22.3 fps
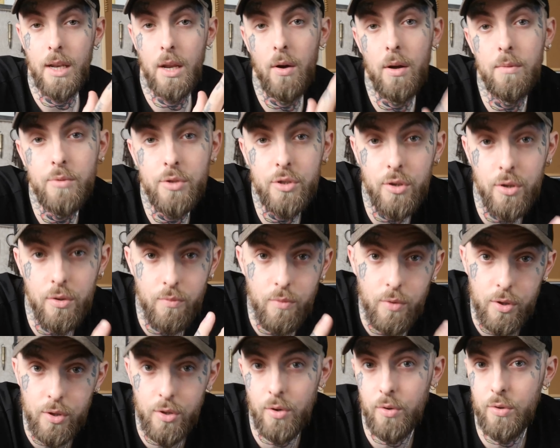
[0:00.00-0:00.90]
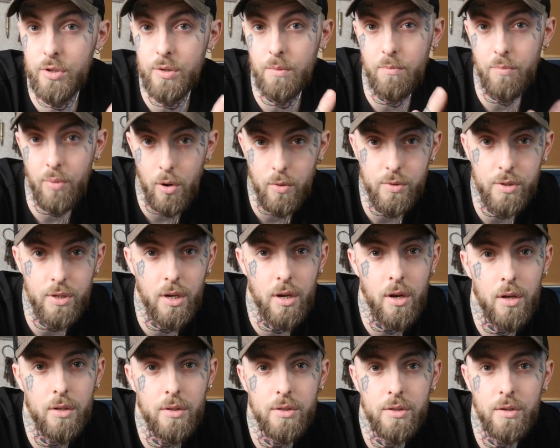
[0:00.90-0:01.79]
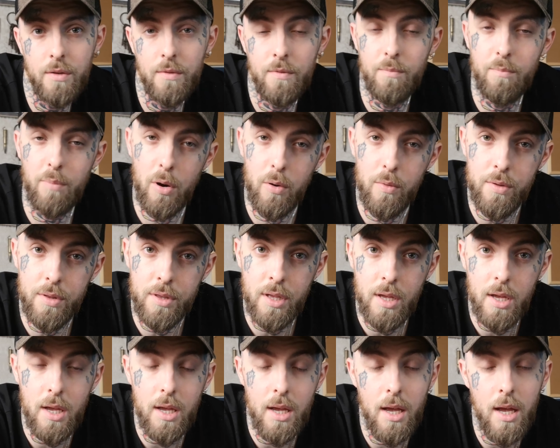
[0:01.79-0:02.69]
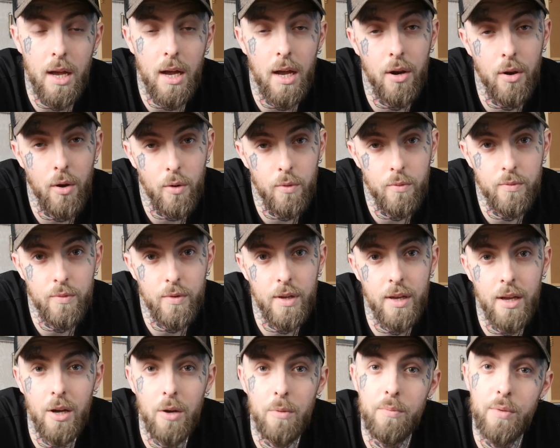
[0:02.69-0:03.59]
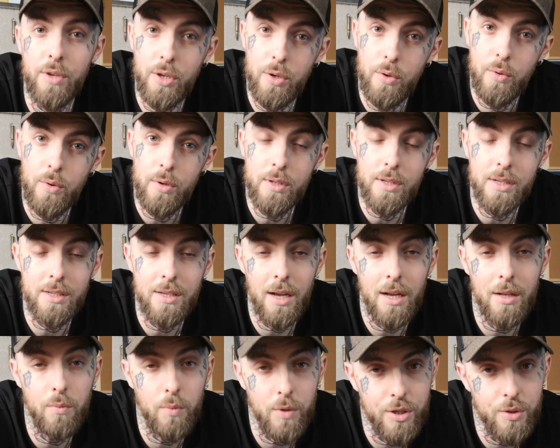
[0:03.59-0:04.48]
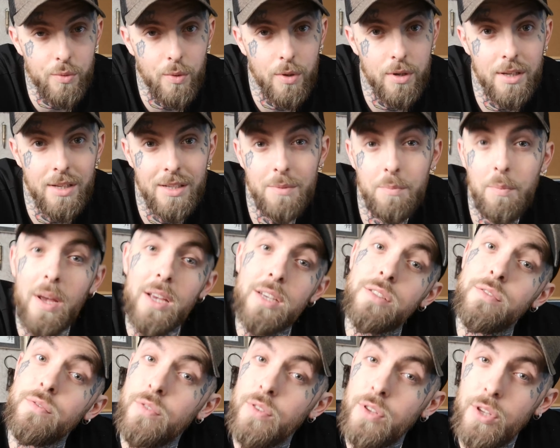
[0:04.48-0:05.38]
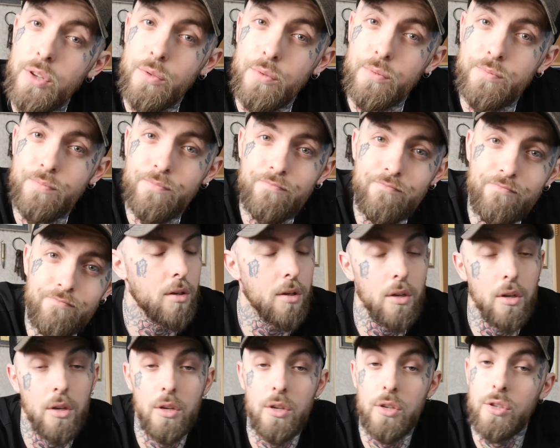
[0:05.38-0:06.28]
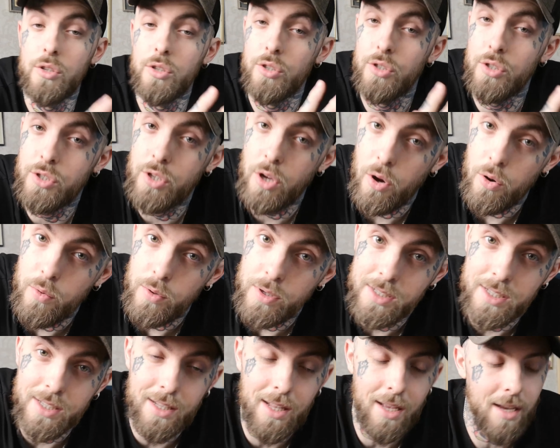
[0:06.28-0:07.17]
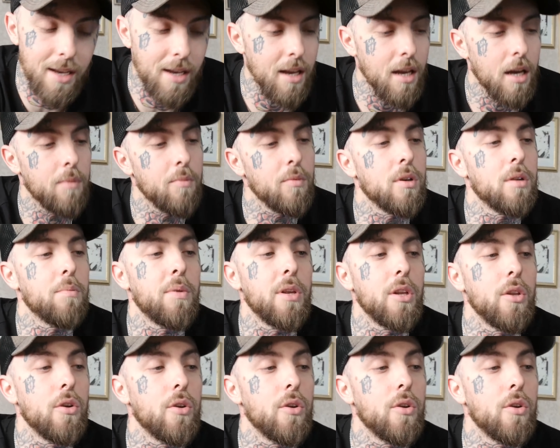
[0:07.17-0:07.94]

Now I'm just going to run through some pros and cons of both and hopefully help you decide which one is best for you. So today I'm going to be